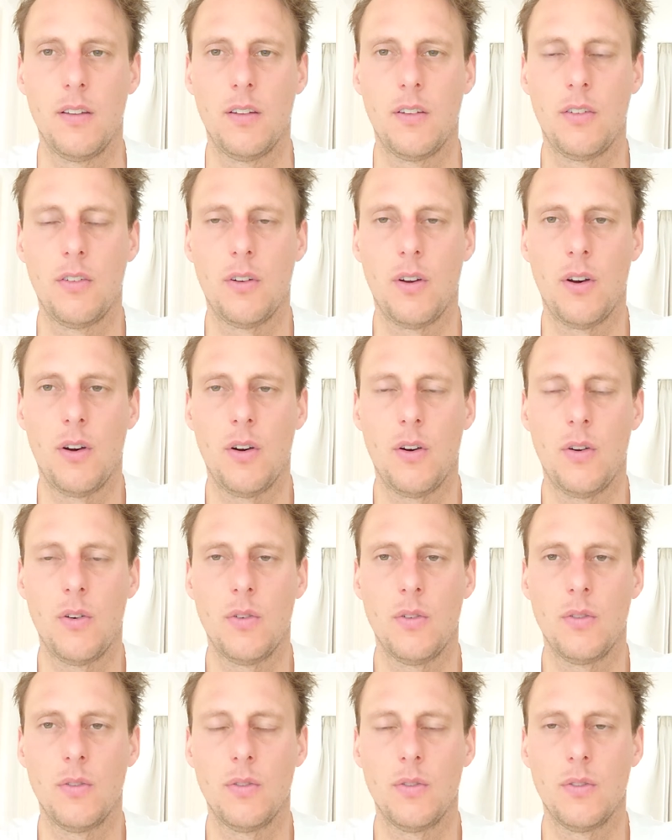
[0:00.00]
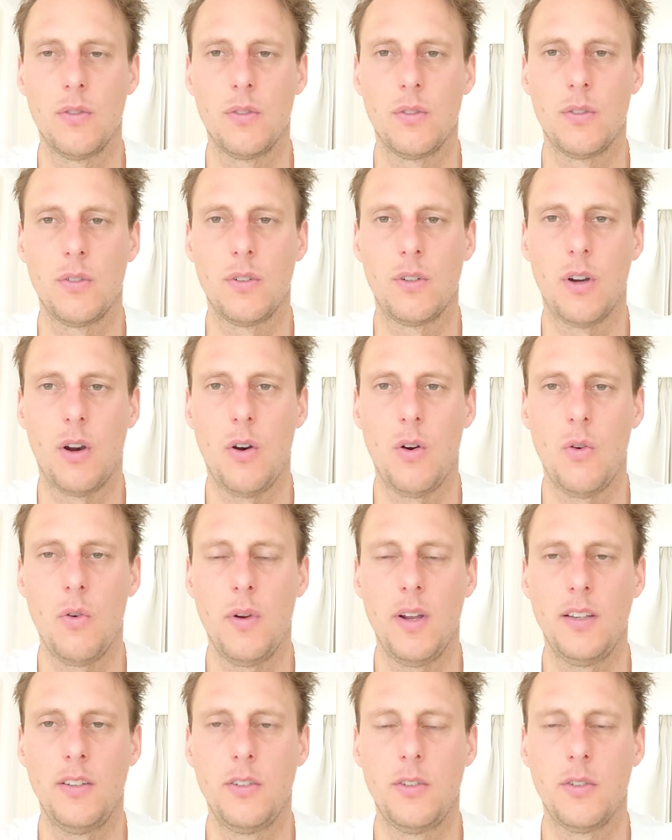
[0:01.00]
So go
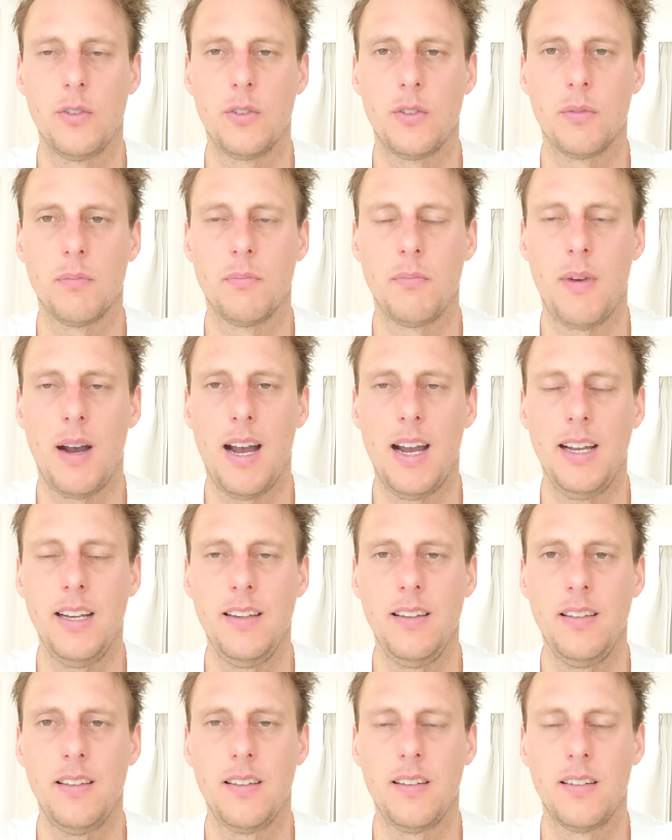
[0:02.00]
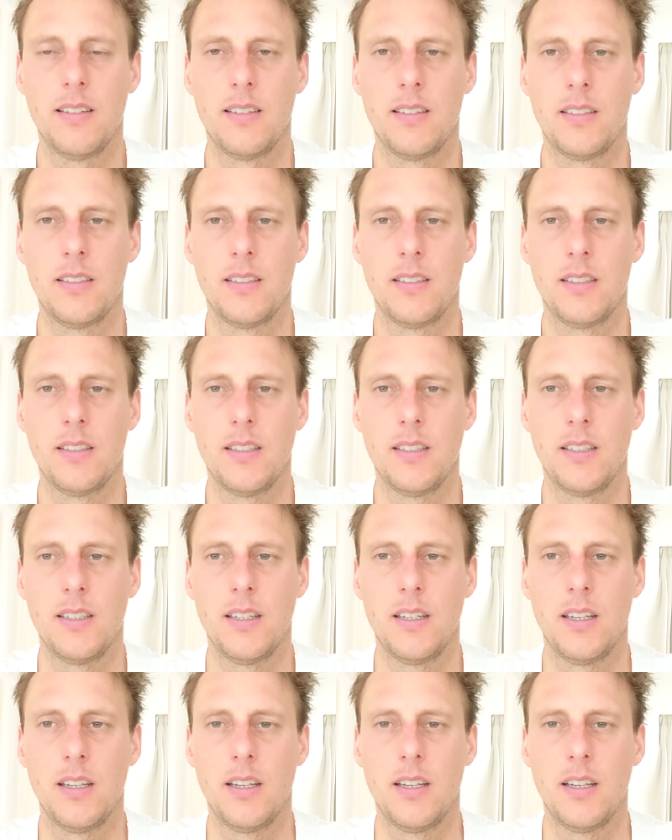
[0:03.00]
with your mind,
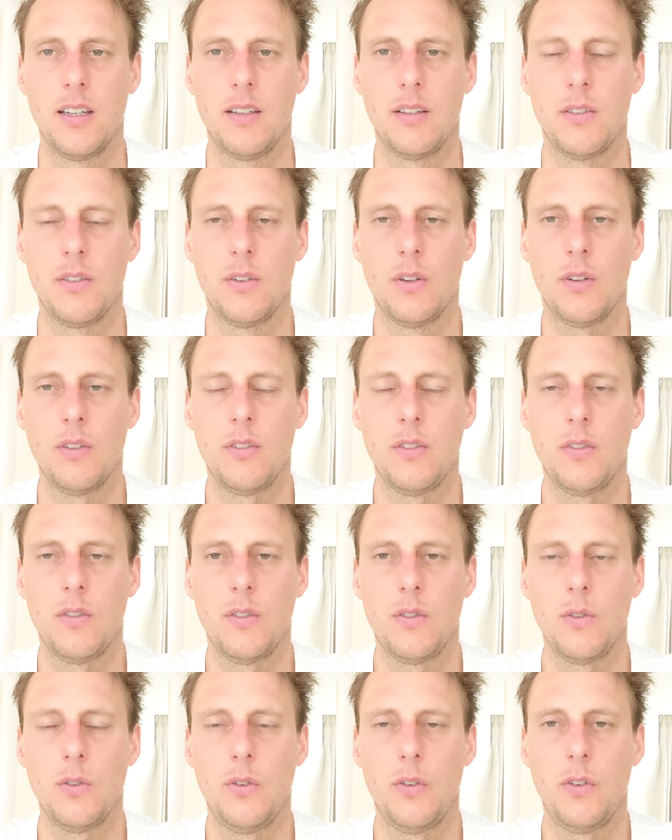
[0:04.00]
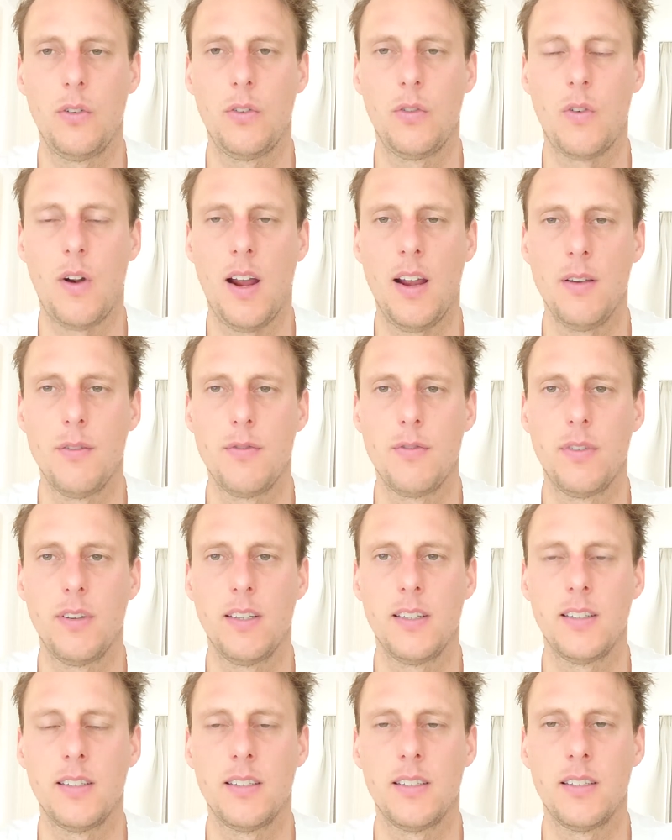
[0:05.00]
not to
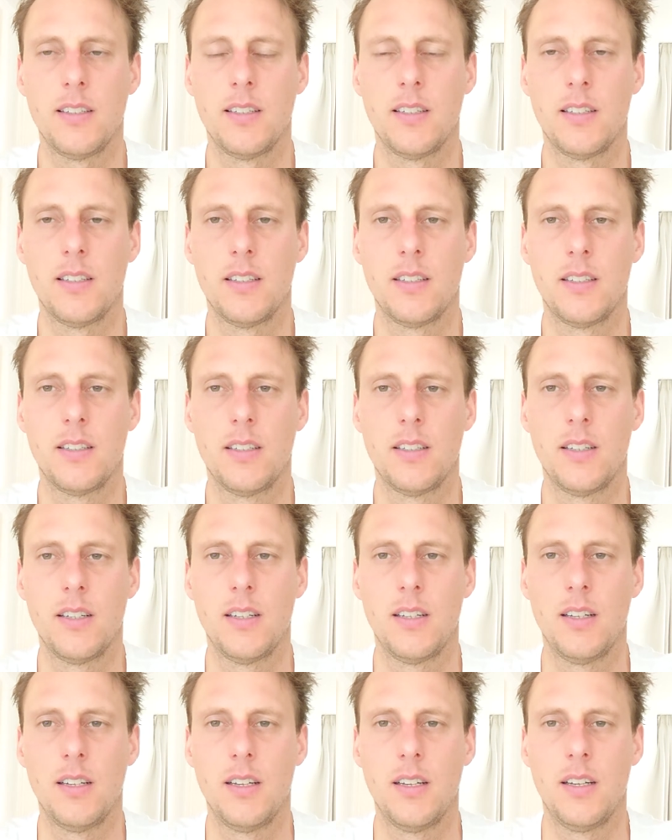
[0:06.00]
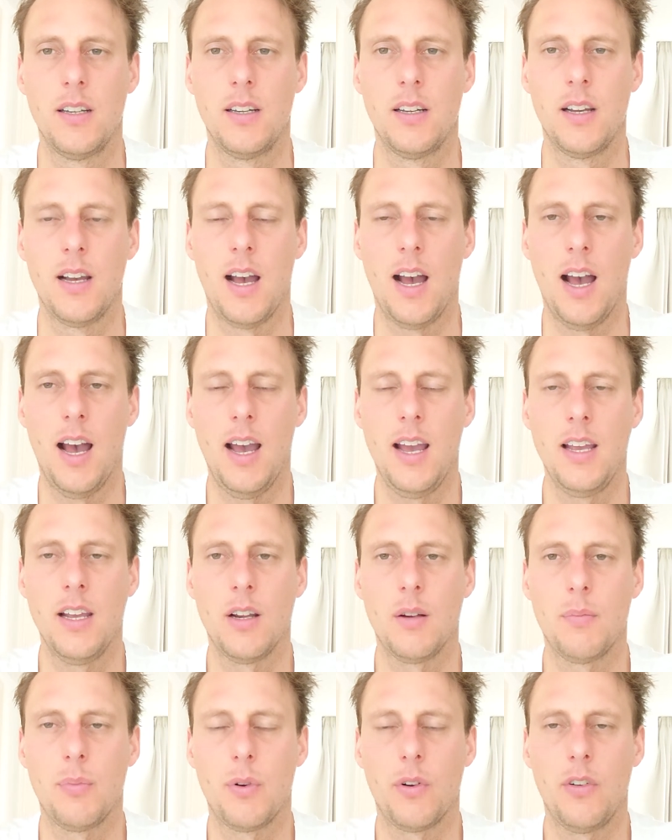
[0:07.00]
striving
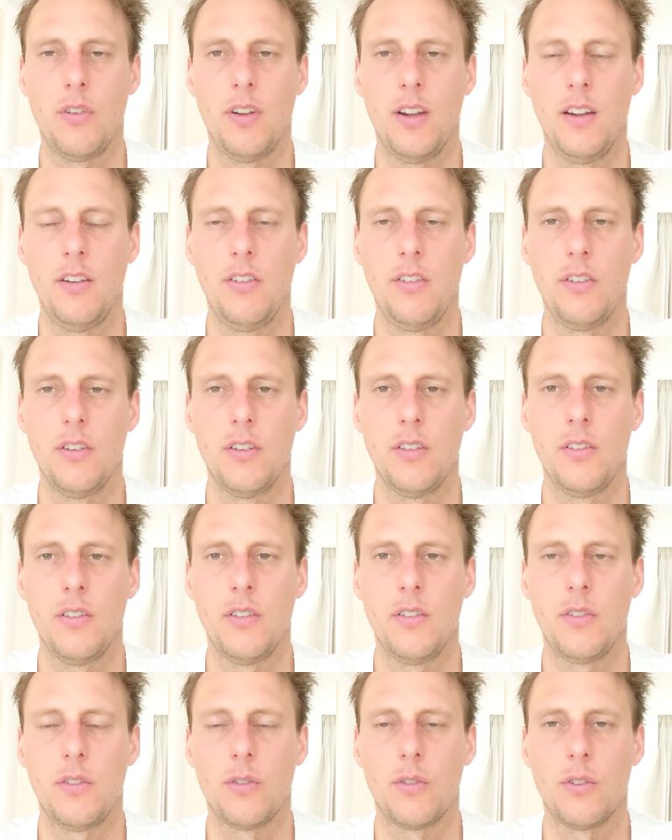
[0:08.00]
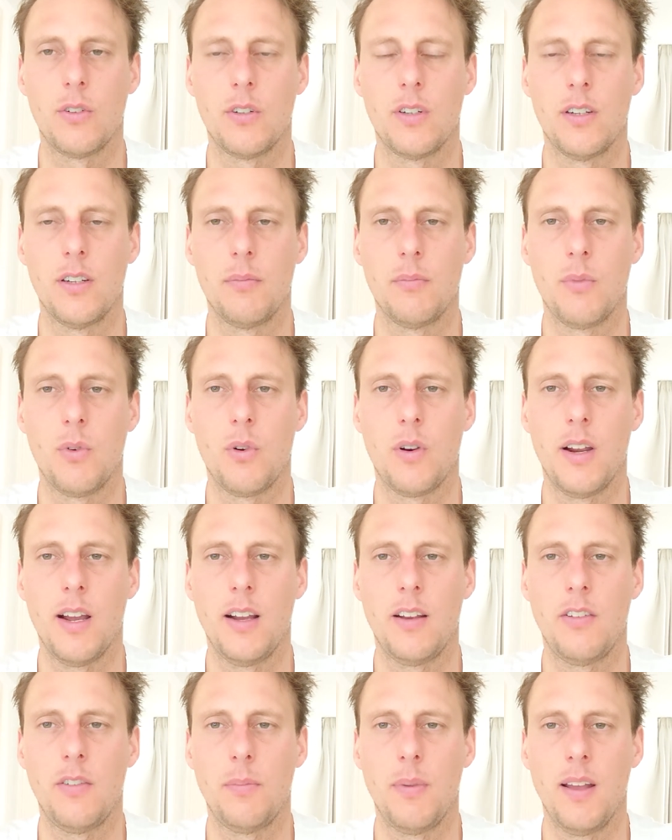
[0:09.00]
higher positions or more
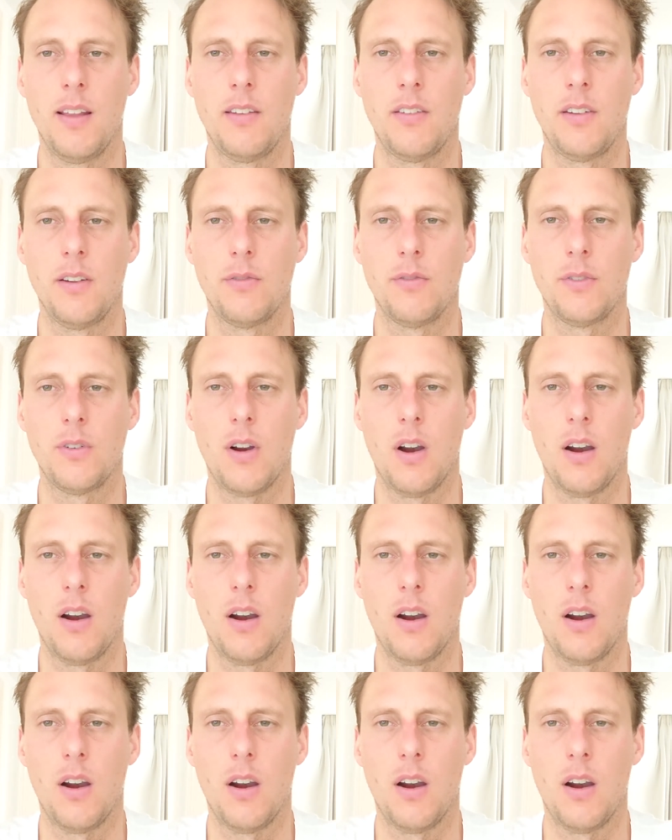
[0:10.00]
expensive